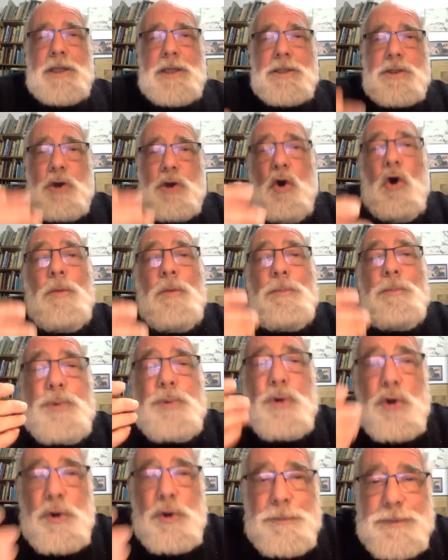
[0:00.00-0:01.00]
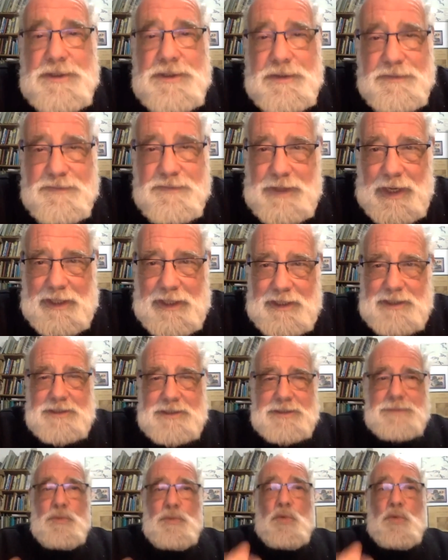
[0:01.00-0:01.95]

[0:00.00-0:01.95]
the whole purpose of Zionism